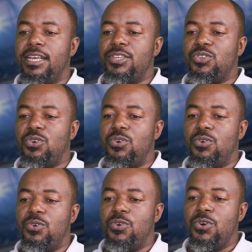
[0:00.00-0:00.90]

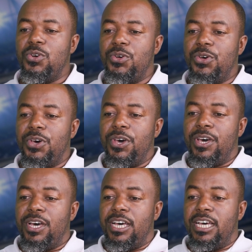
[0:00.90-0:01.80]
So
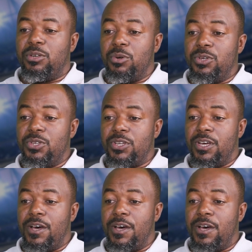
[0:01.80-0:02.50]
it was